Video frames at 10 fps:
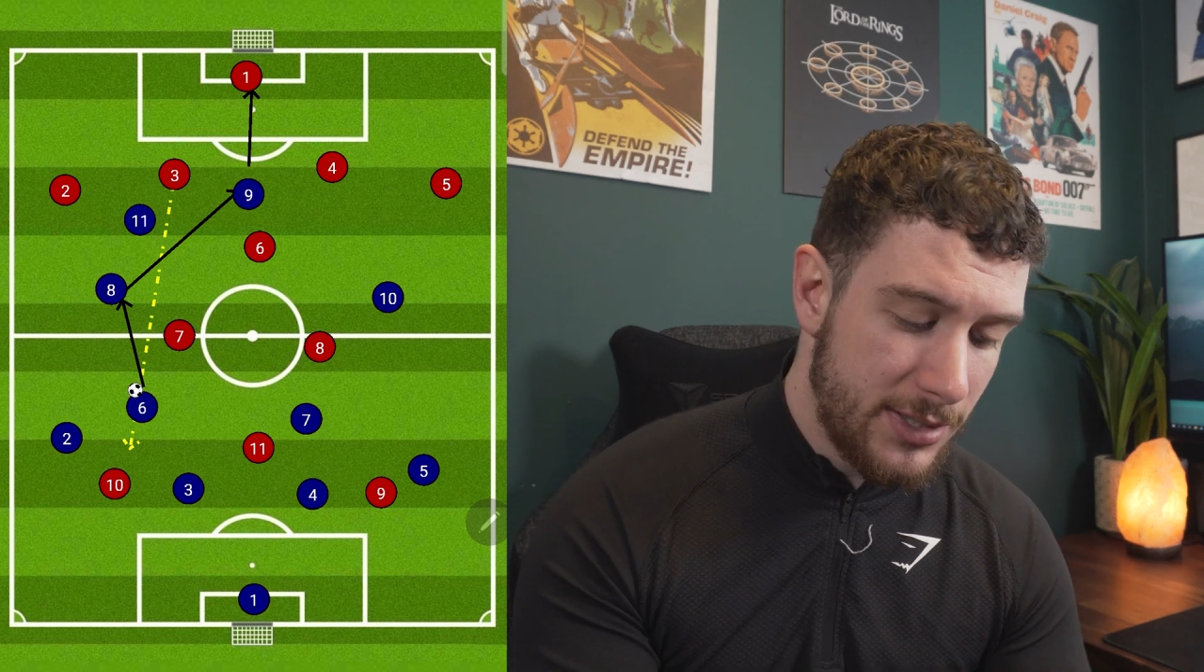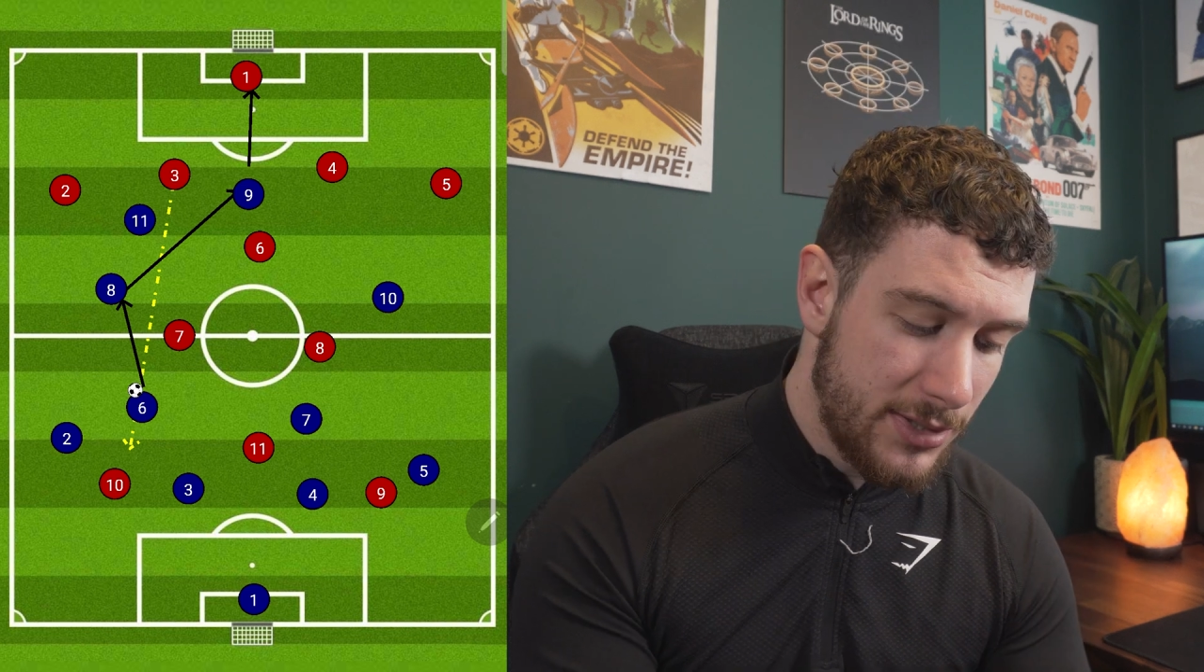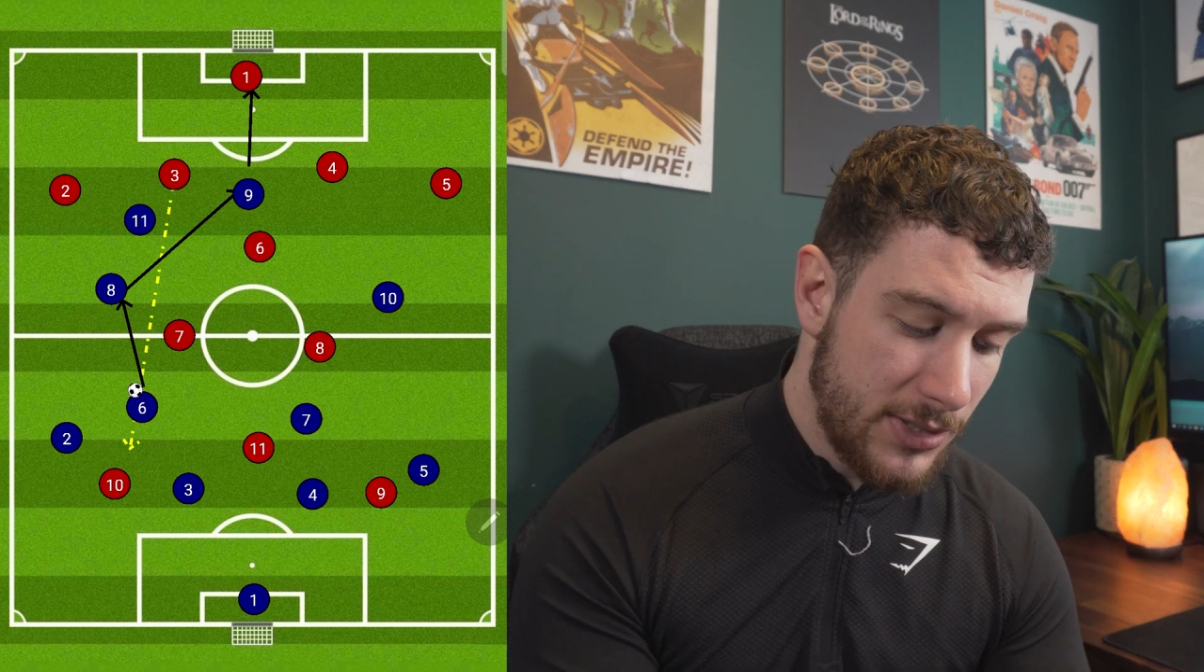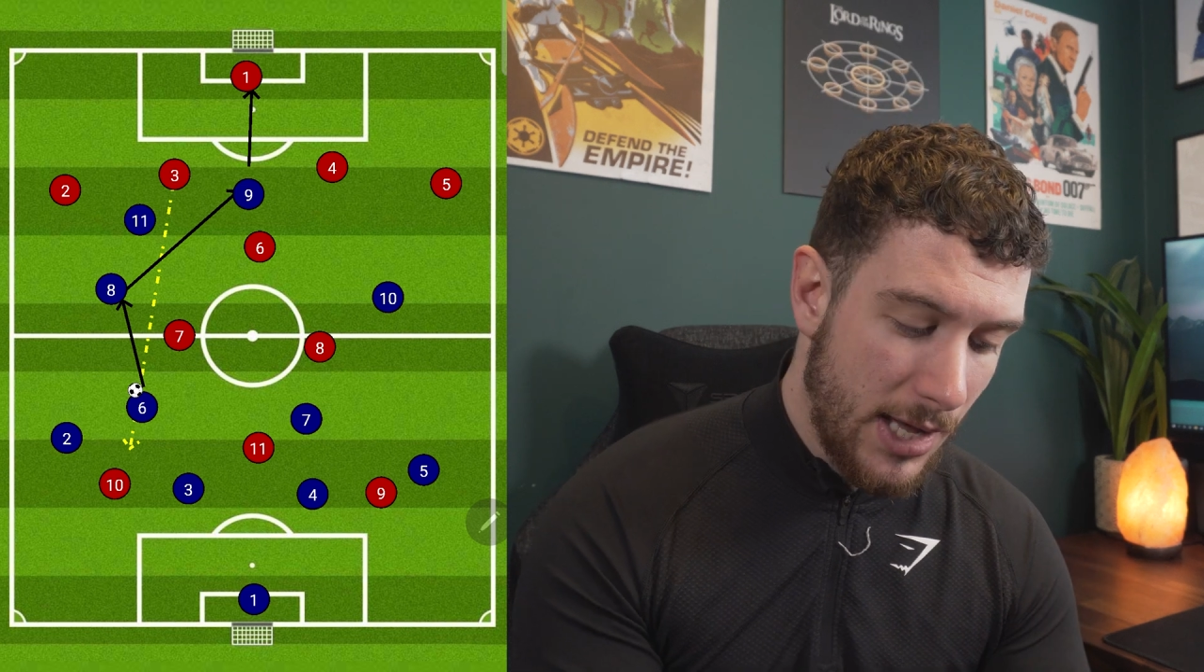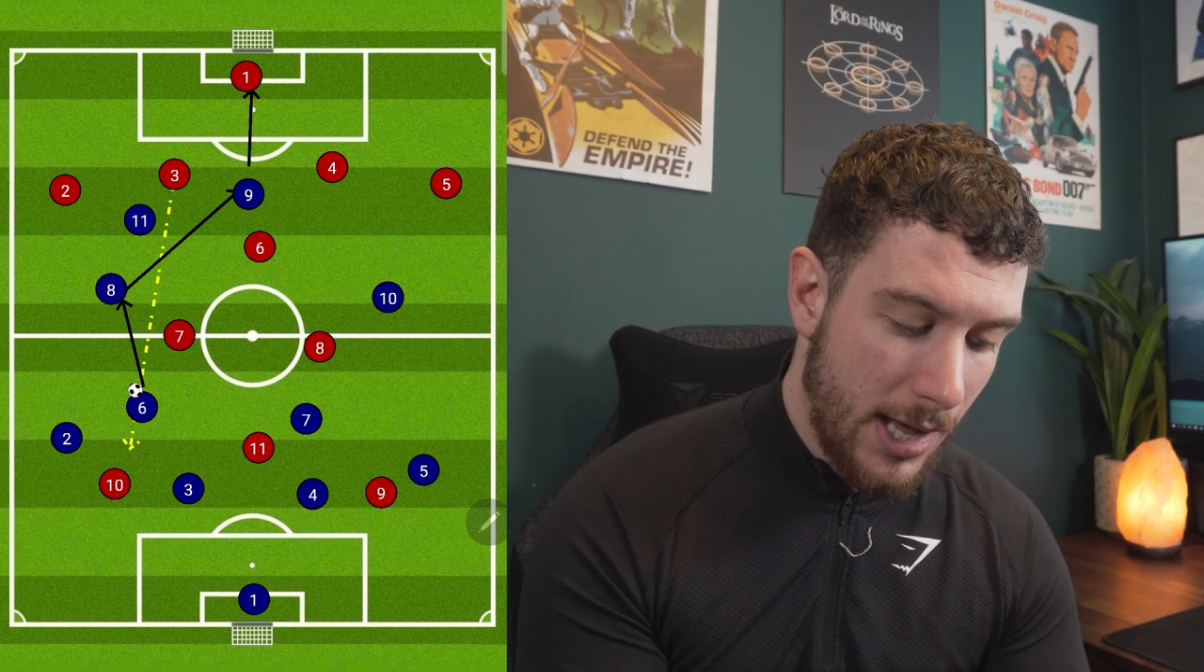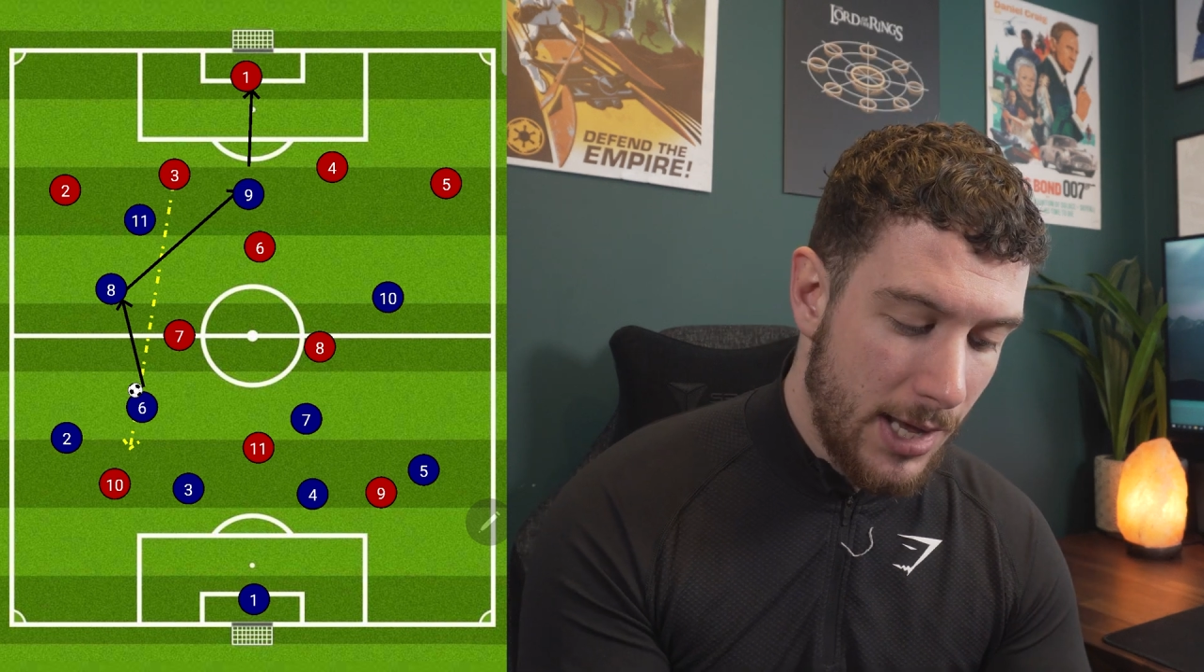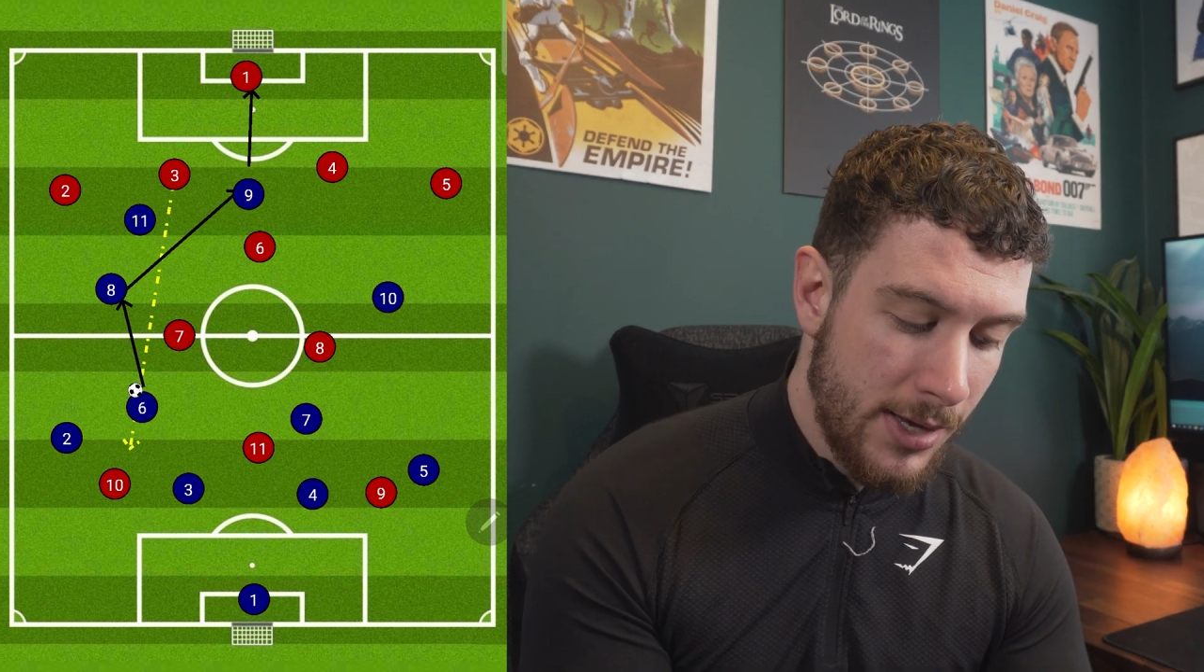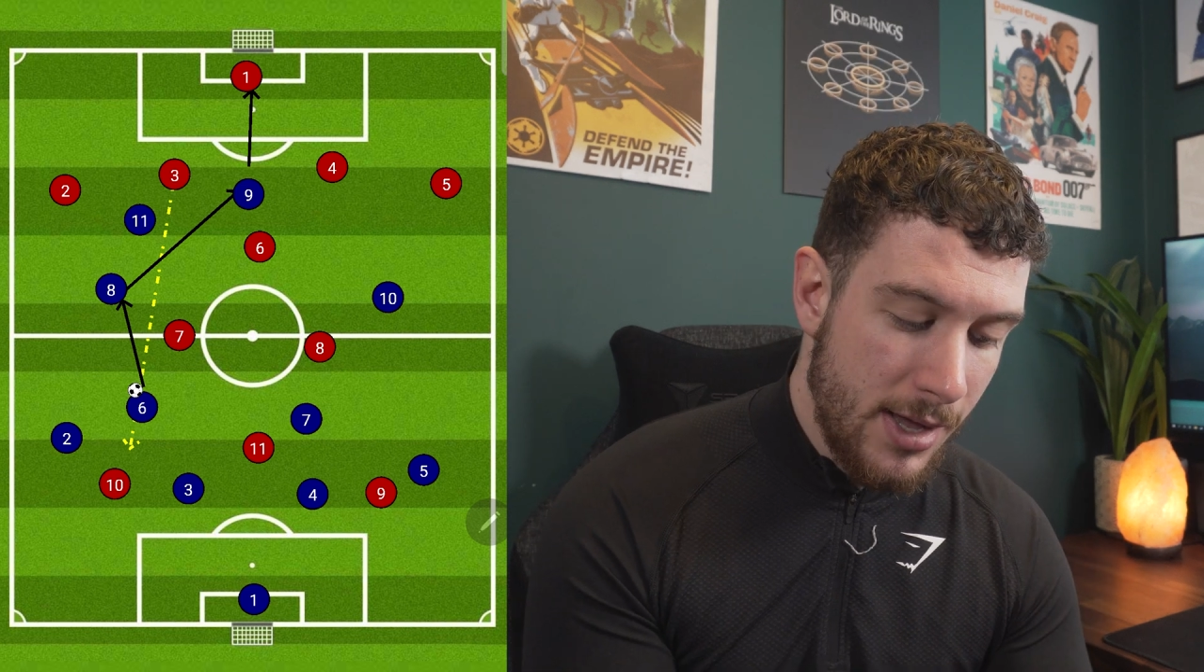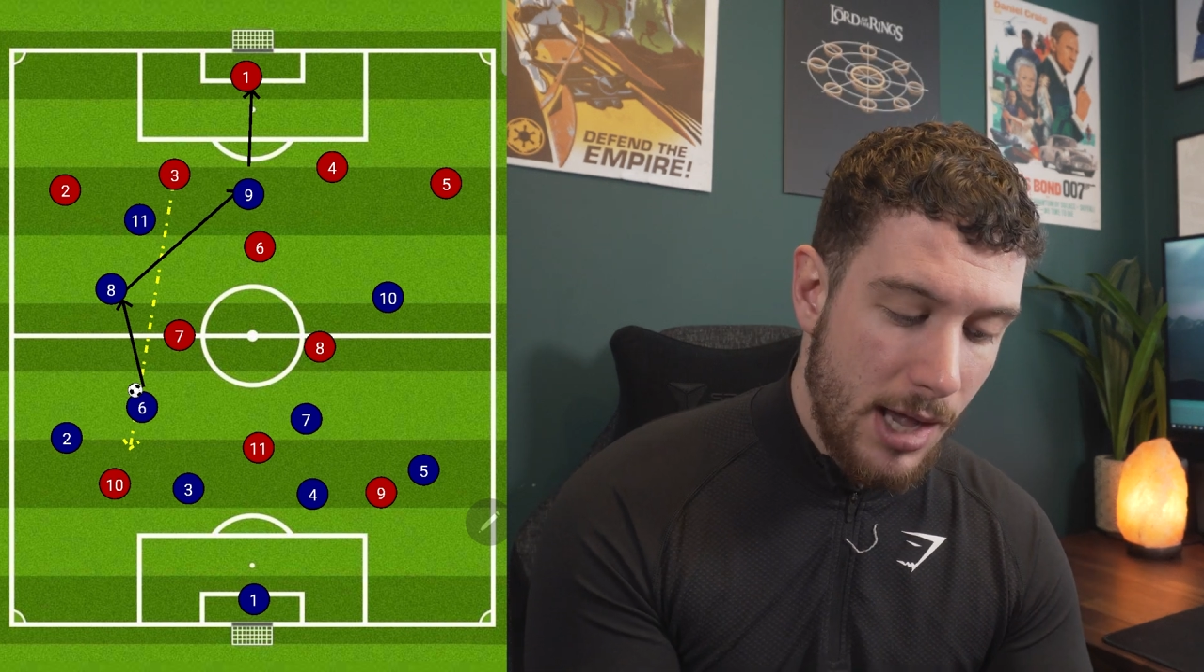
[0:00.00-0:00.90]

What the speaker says: to side,